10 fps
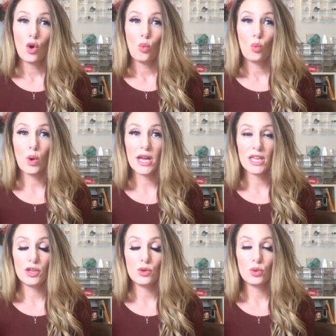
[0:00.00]
what
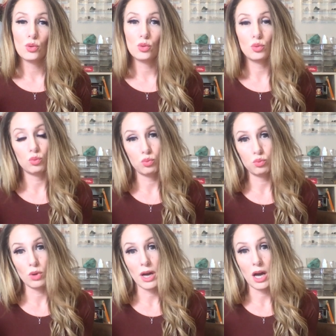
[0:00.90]
you
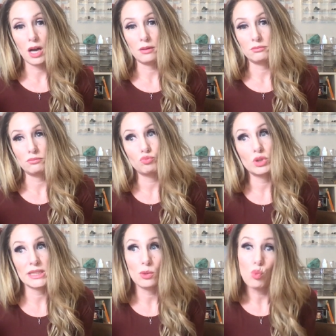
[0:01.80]
um,
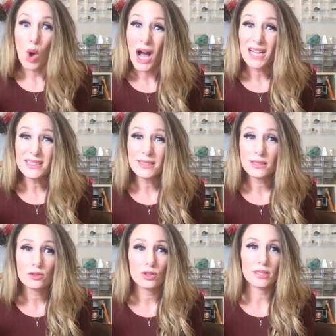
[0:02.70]
really
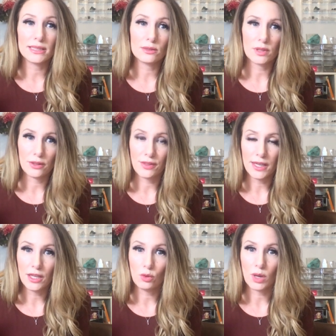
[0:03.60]
want, or at least what you
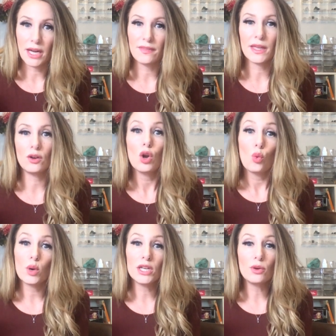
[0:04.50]
think you want, then
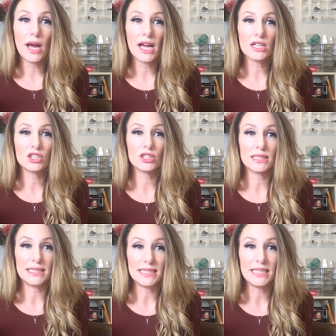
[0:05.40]
what do you
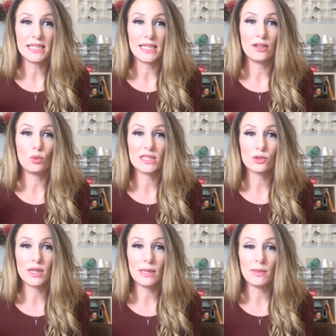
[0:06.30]
actually need? What's
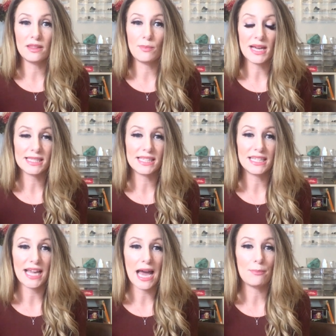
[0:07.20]
going to be the best
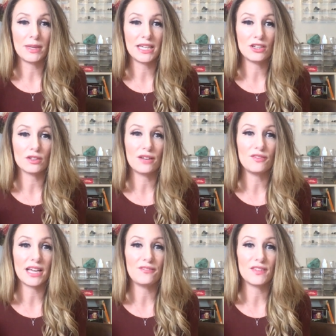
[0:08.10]
thing to happen in your love
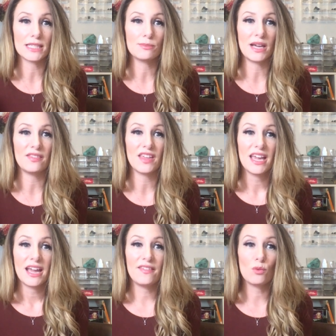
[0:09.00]
life this month?
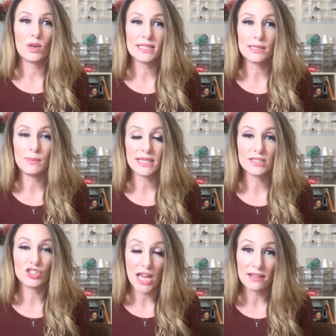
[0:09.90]
And then what's the
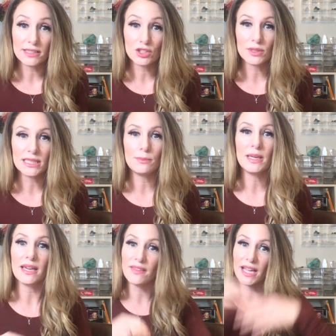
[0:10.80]
biggest challenge going to
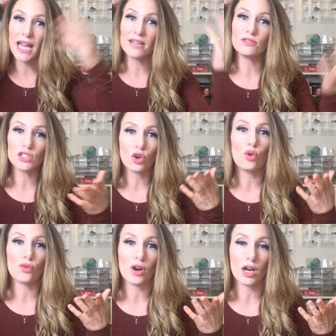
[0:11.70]
be? And then kind of just
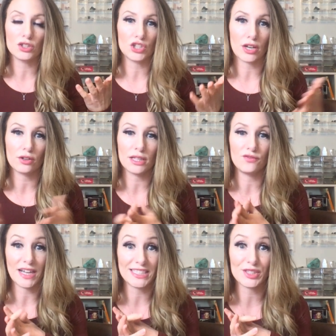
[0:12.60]
overall general
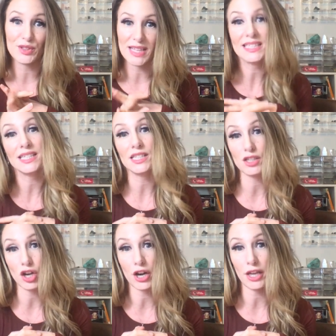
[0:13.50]
advice. So let's get
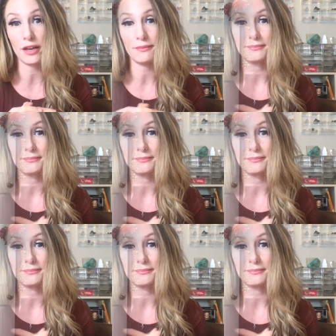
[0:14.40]
started.